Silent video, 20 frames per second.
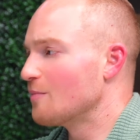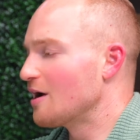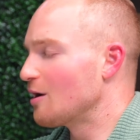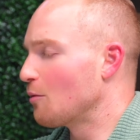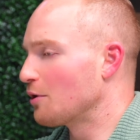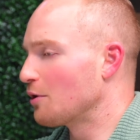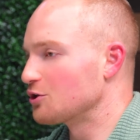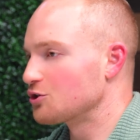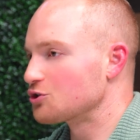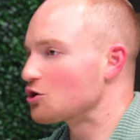you
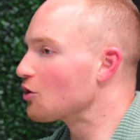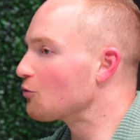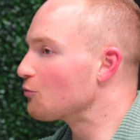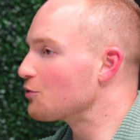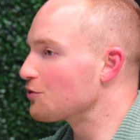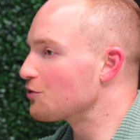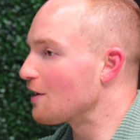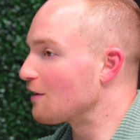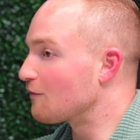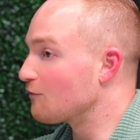might want to start
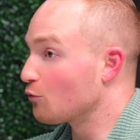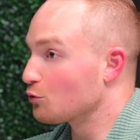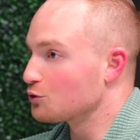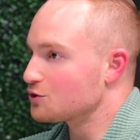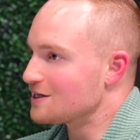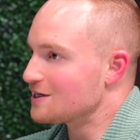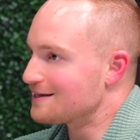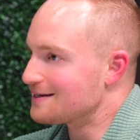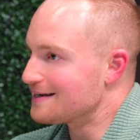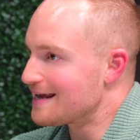with like
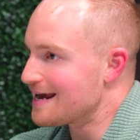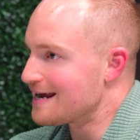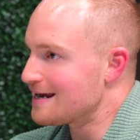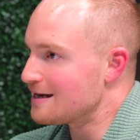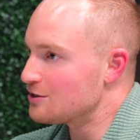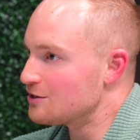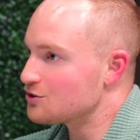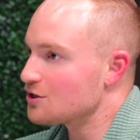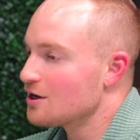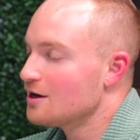14
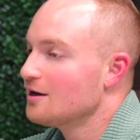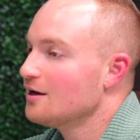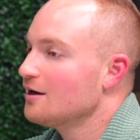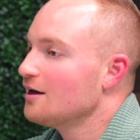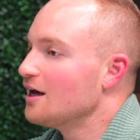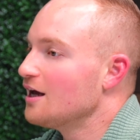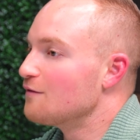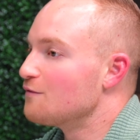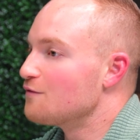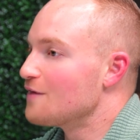days.
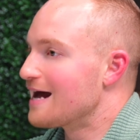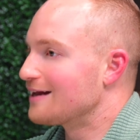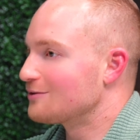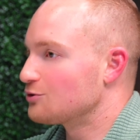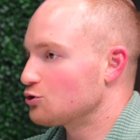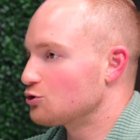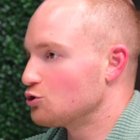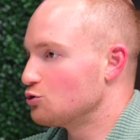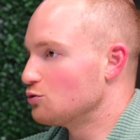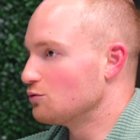If
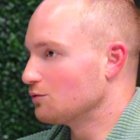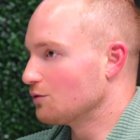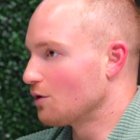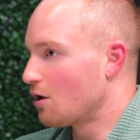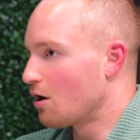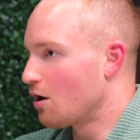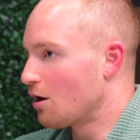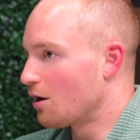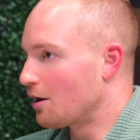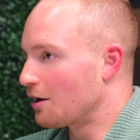that's too
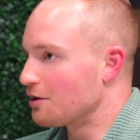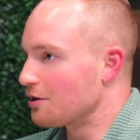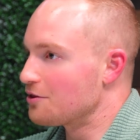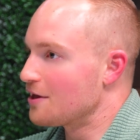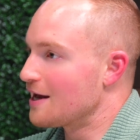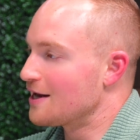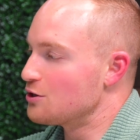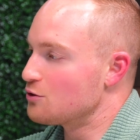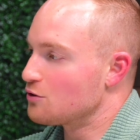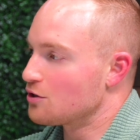long,
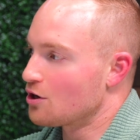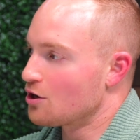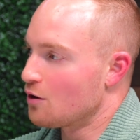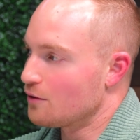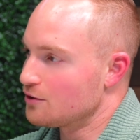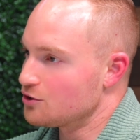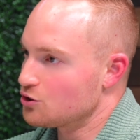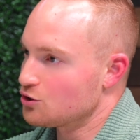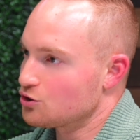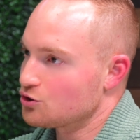then you can
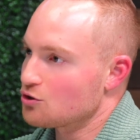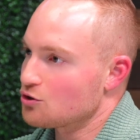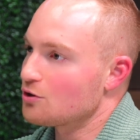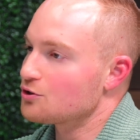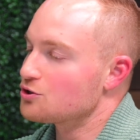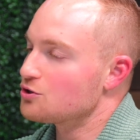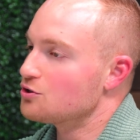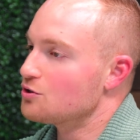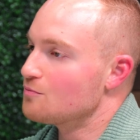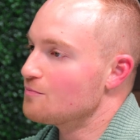always just
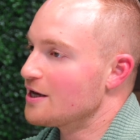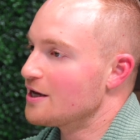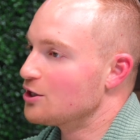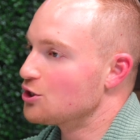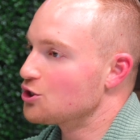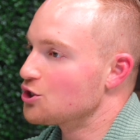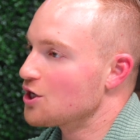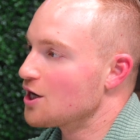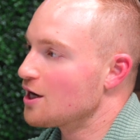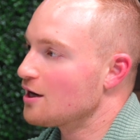start to
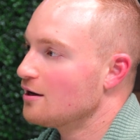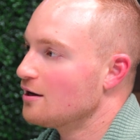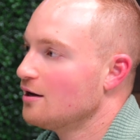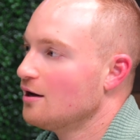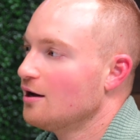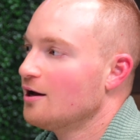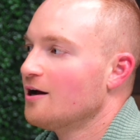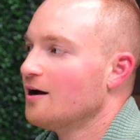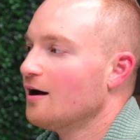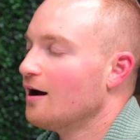diminish it.
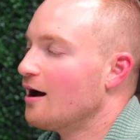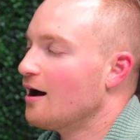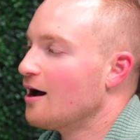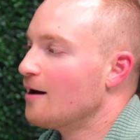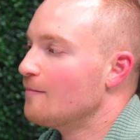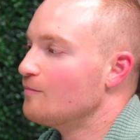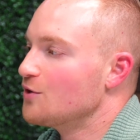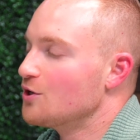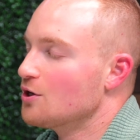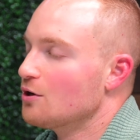
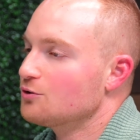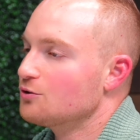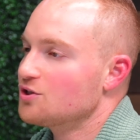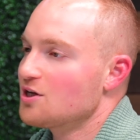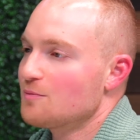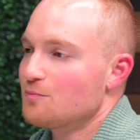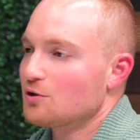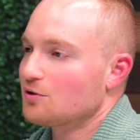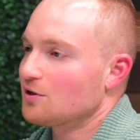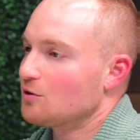
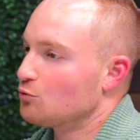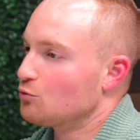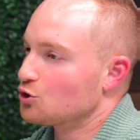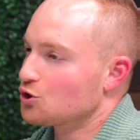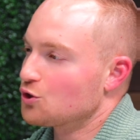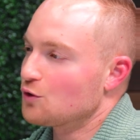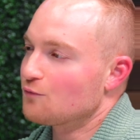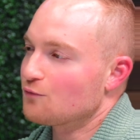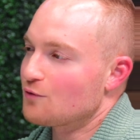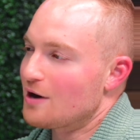Typically we'll
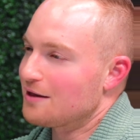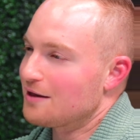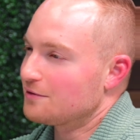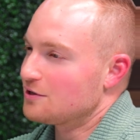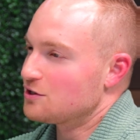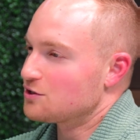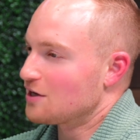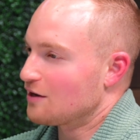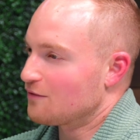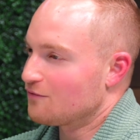shoot for at
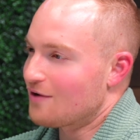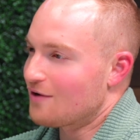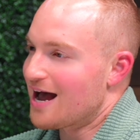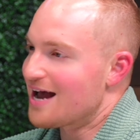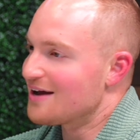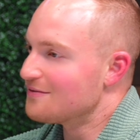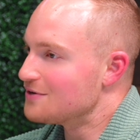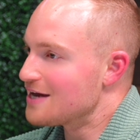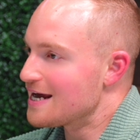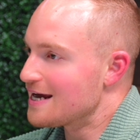least like
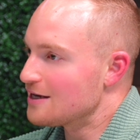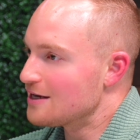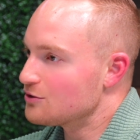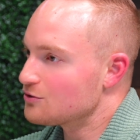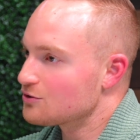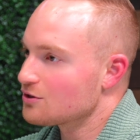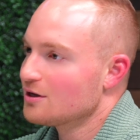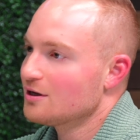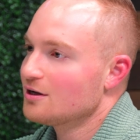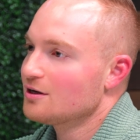5
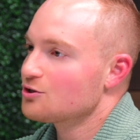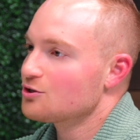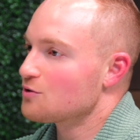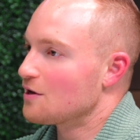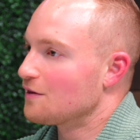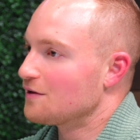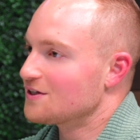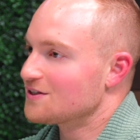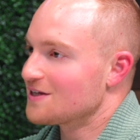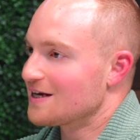days.
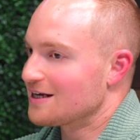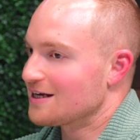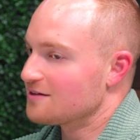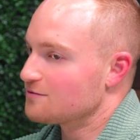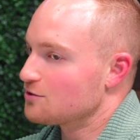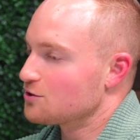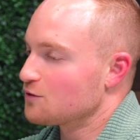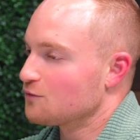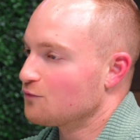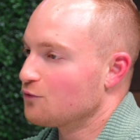So at least that
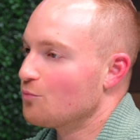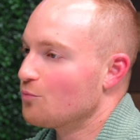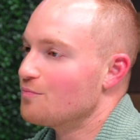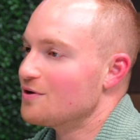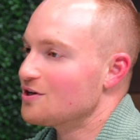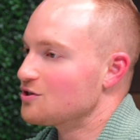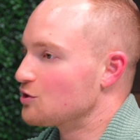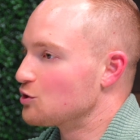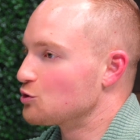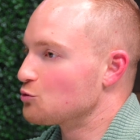gives us a full
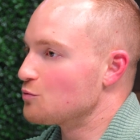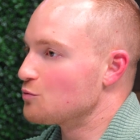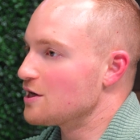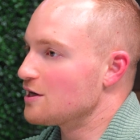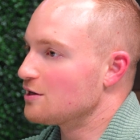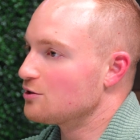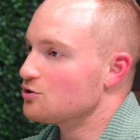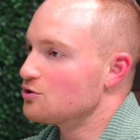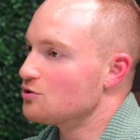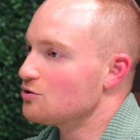business
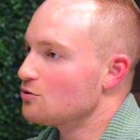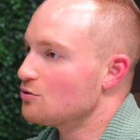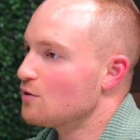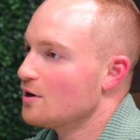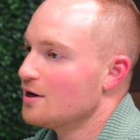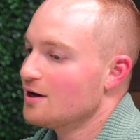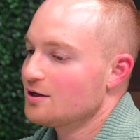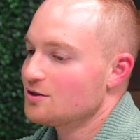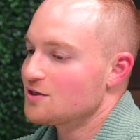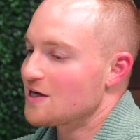week
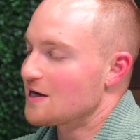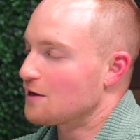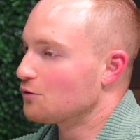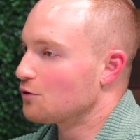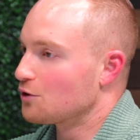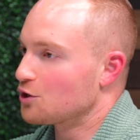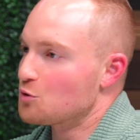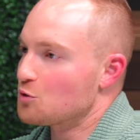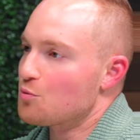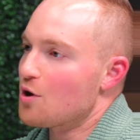to take
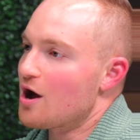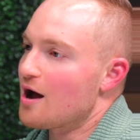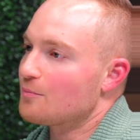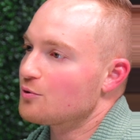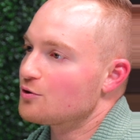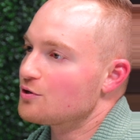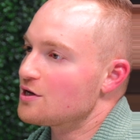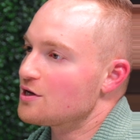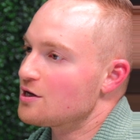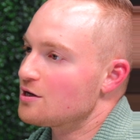a look at the
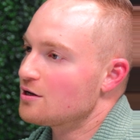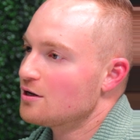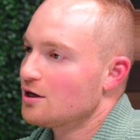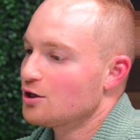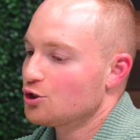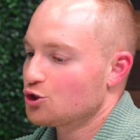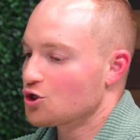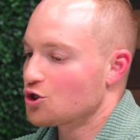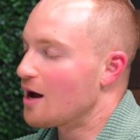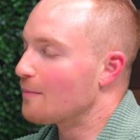property,
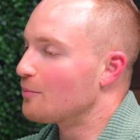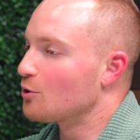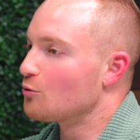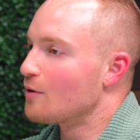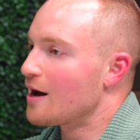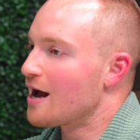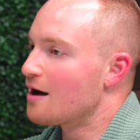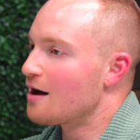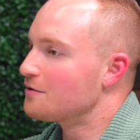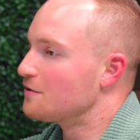shop it
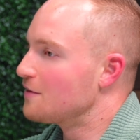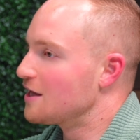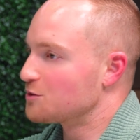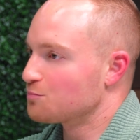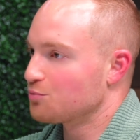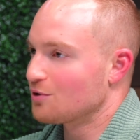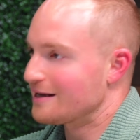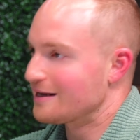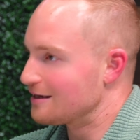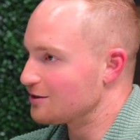around, and
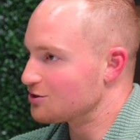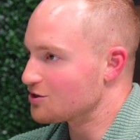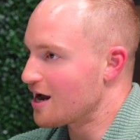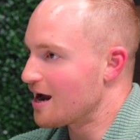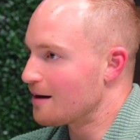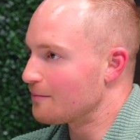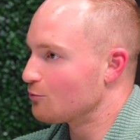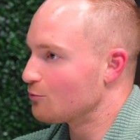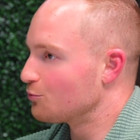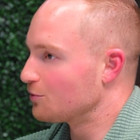that's plenty of
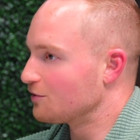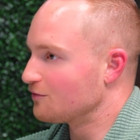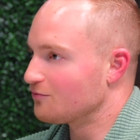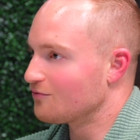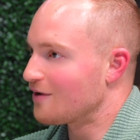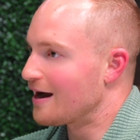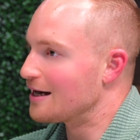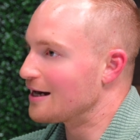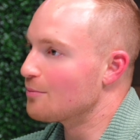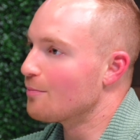time to really
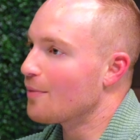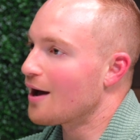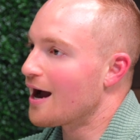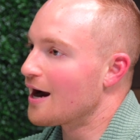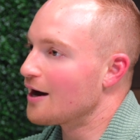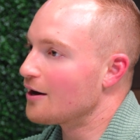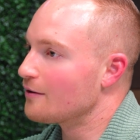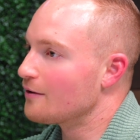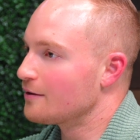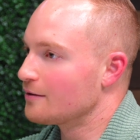find a
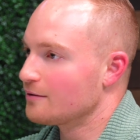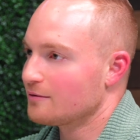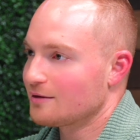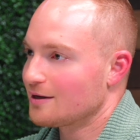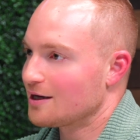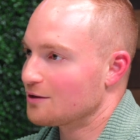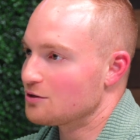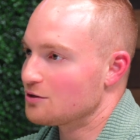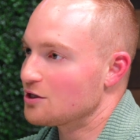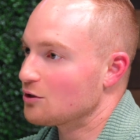buyer and
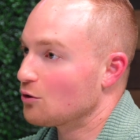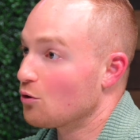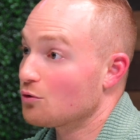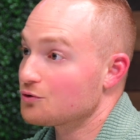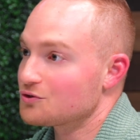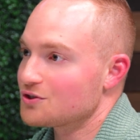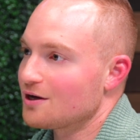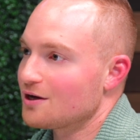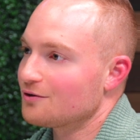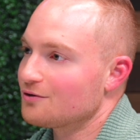get the deal
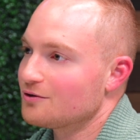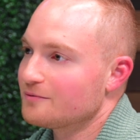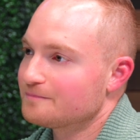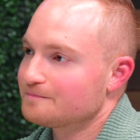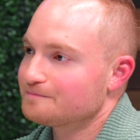wholesaled.